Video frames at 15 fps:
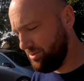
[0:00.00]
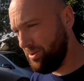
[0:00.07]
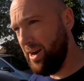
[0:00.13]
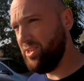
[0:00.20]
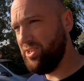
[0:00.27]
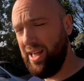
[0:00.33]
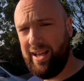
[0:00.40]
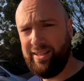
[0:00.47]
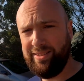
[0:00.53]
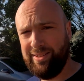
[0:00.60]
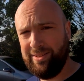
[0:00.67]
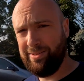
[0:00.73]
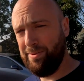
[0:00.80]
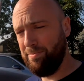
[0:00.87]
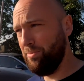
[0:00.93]
crash that
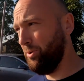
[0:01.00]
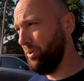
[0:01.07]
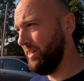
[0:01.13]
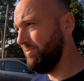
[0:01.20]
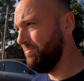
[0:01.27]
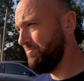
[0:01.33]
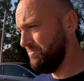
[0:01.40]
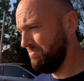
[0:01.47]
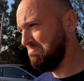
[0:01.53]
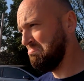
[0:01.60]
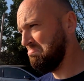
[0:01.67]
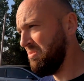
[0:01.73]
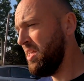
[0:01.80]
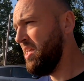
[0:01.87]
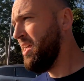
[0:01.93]
at some point.
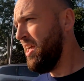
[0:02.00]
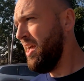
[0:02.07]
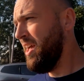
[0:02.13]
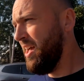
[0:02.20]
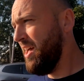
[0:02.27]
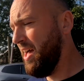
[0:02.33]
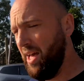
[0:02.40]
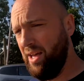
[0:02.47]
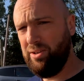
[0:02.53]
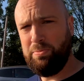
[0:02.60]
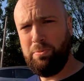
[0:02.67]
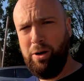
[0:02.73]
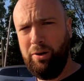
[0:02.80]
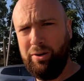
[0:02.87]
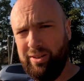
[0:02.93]
Should
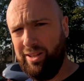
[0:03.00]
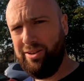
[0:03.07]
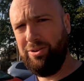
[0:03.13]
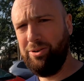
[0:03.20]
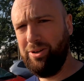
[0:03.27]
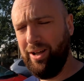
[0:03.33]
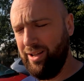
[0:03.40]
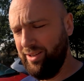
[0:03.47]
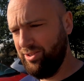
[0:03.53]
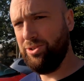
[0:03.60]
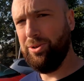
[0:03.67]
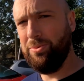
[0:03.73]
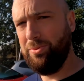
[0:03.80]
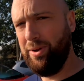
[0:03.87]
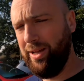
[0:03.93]
probably look at the new cars,
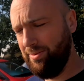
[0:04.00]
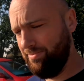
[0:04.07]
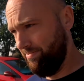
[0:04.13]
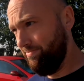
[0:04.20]
shouldn't we?